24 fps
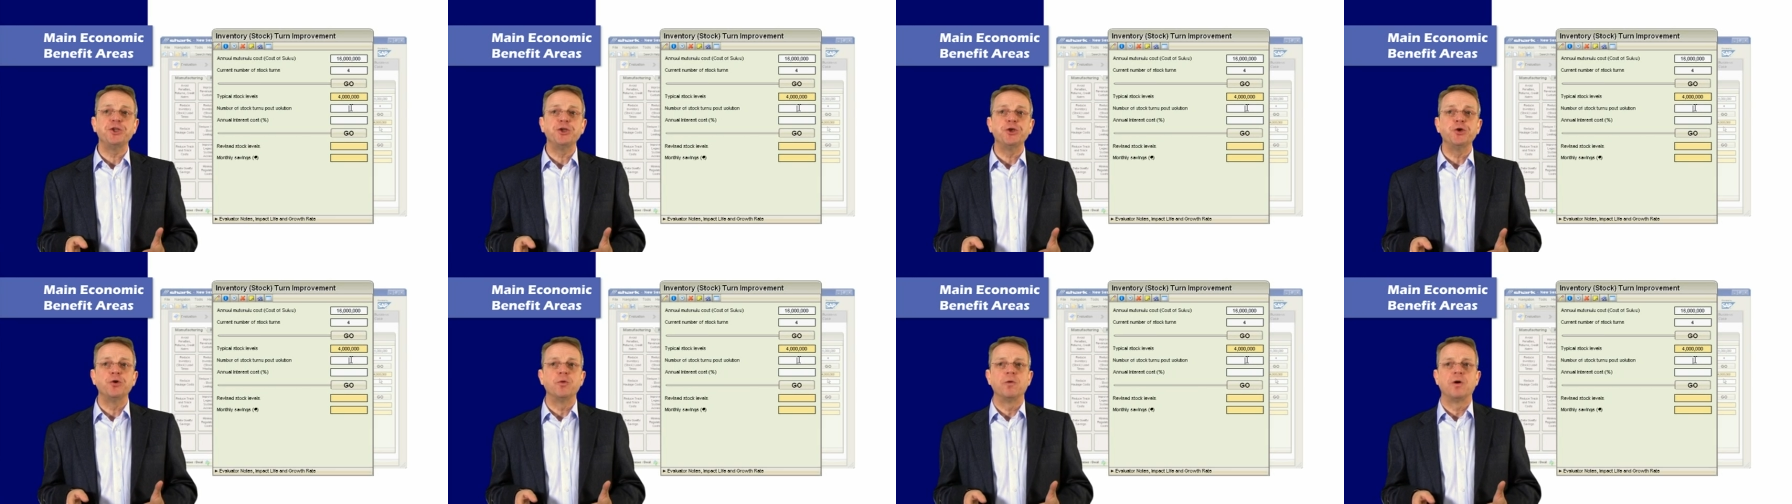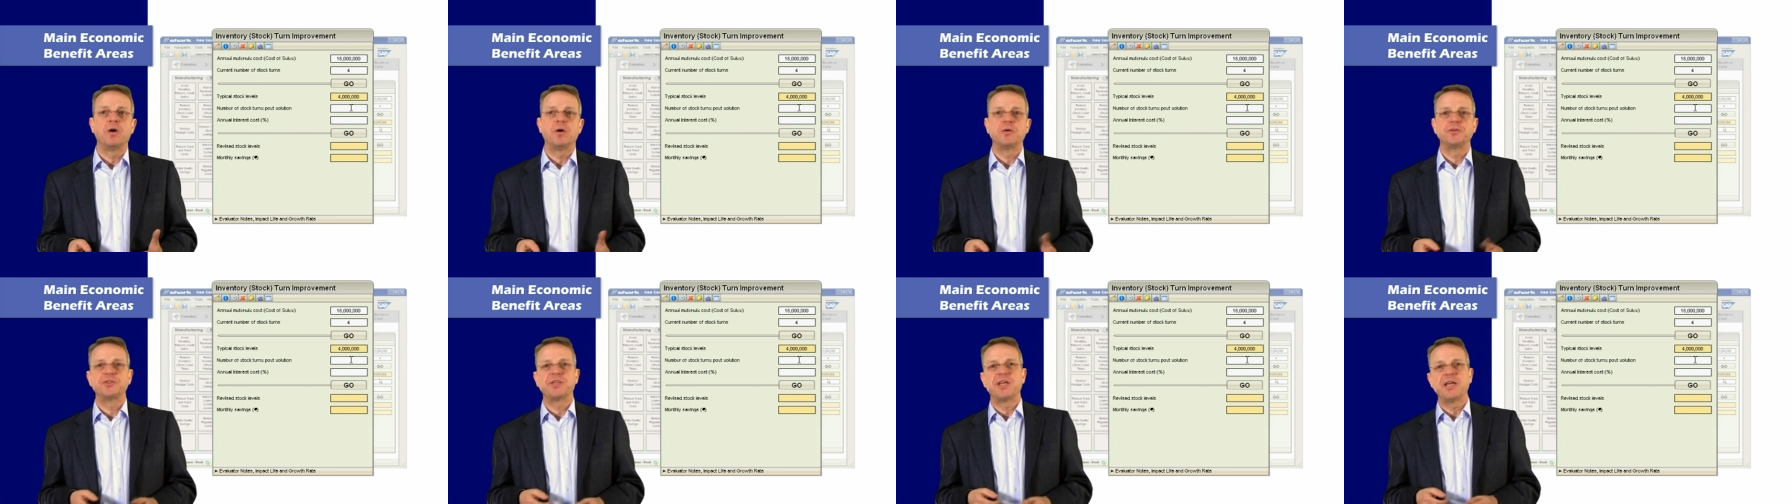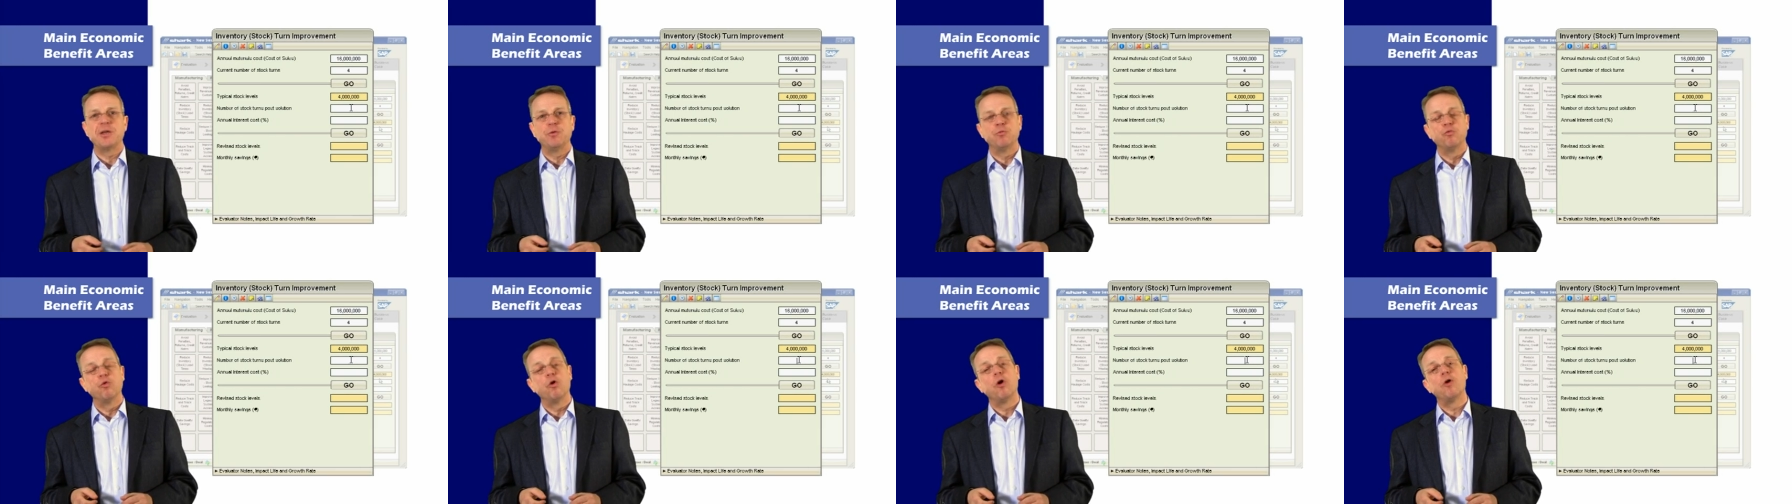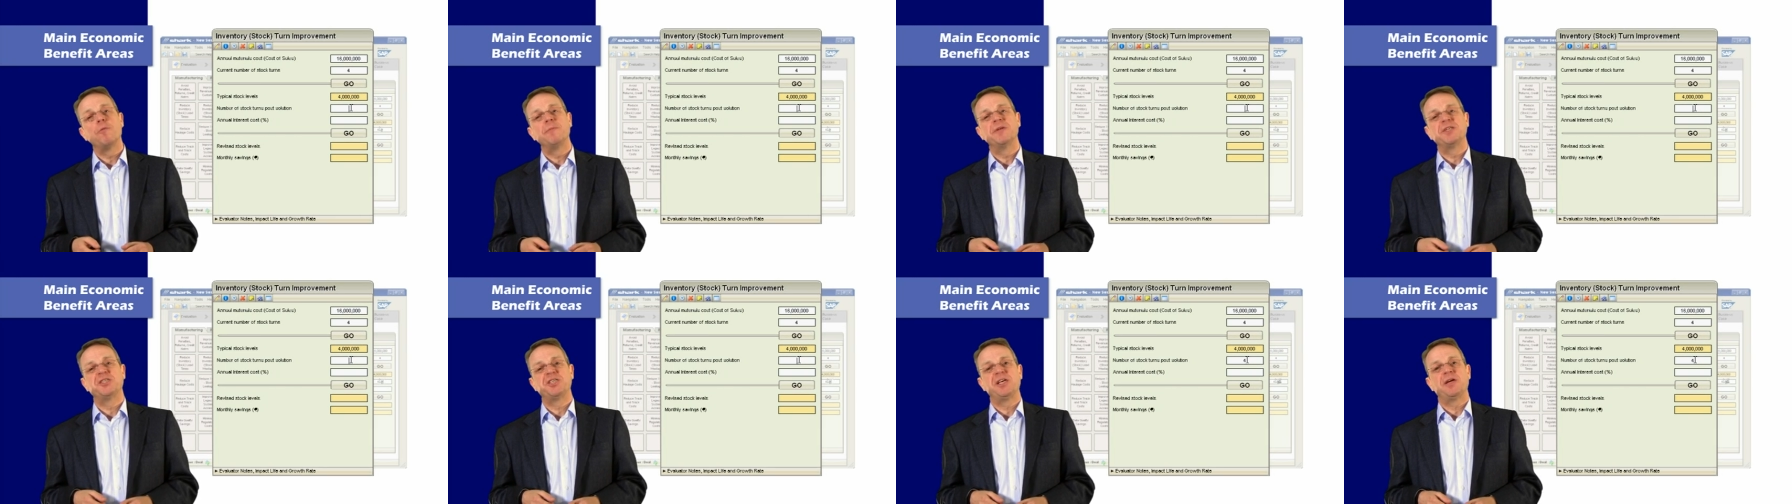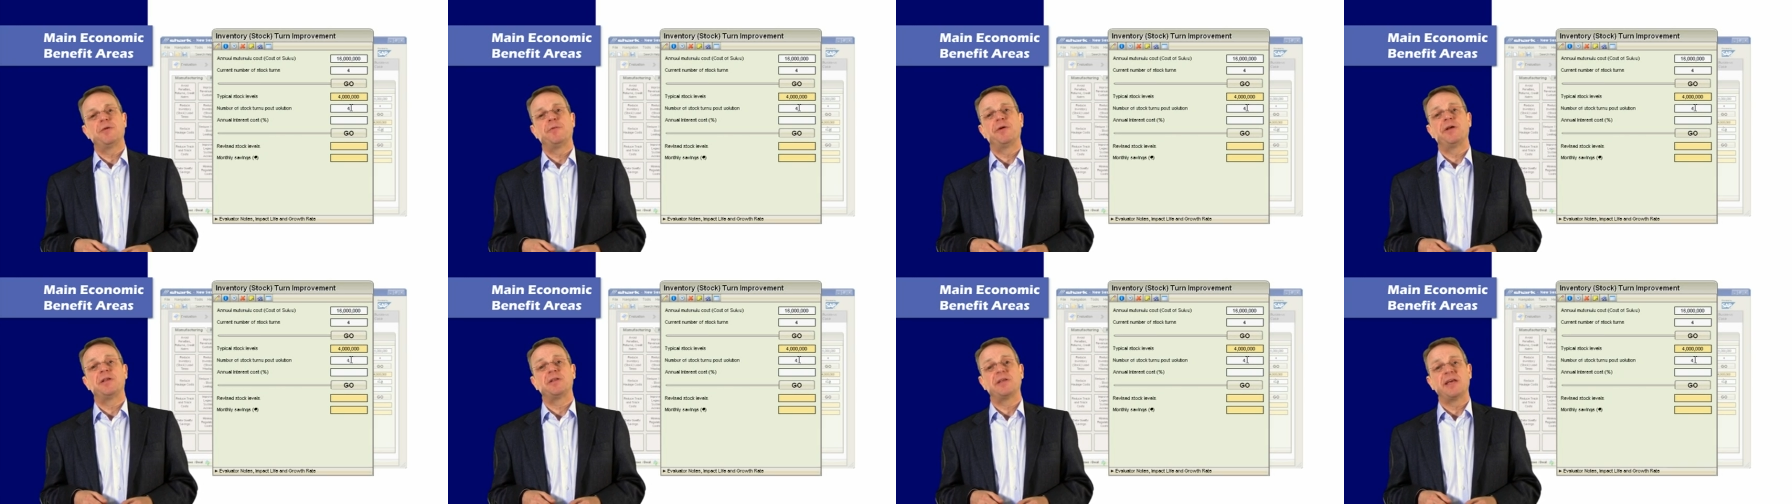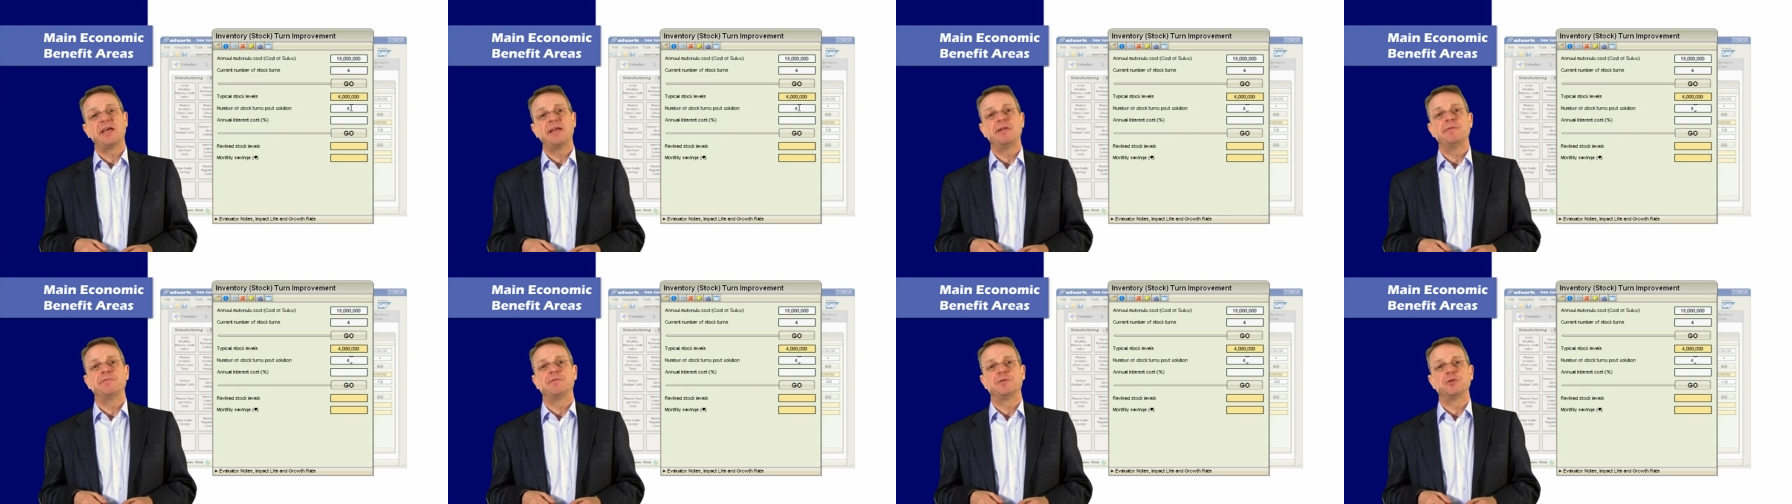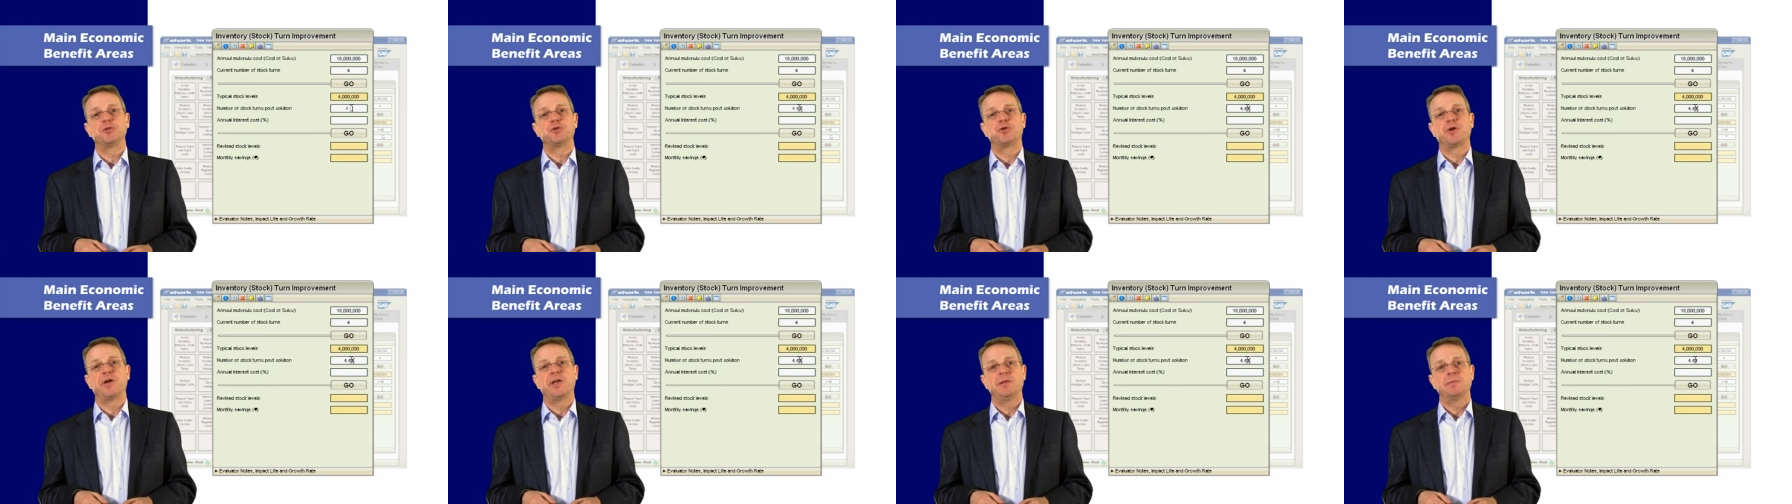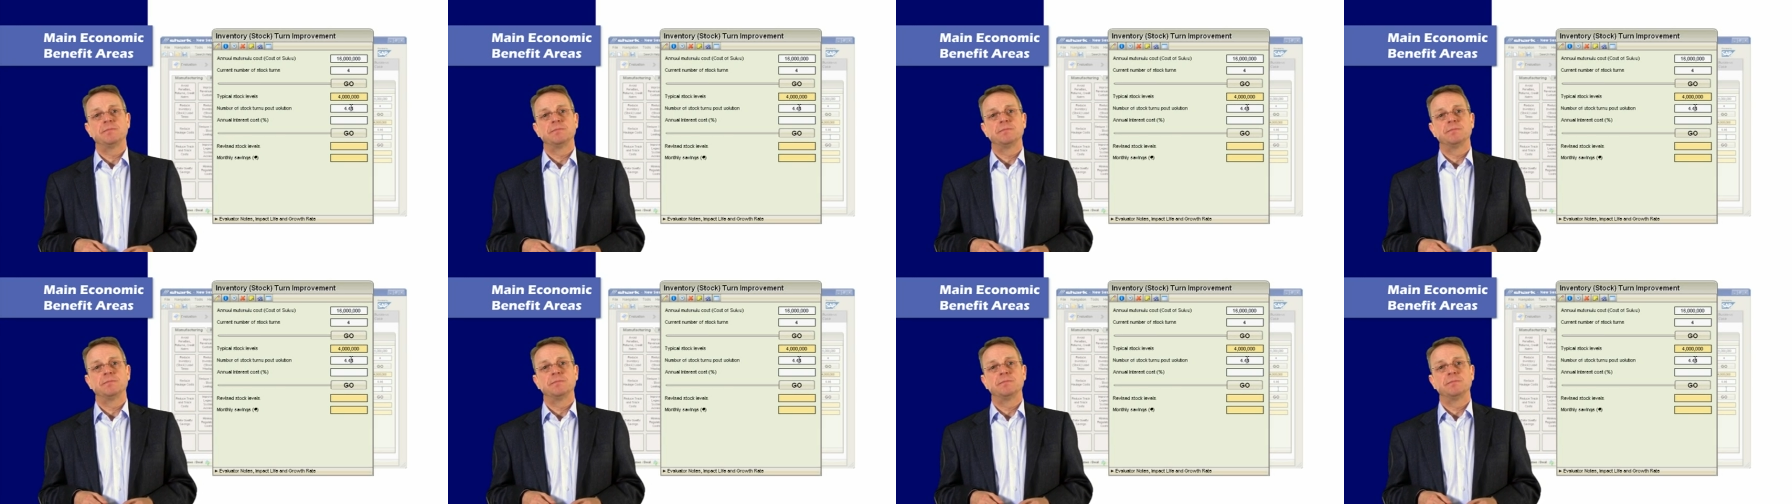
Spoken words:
euros in raw material inventory.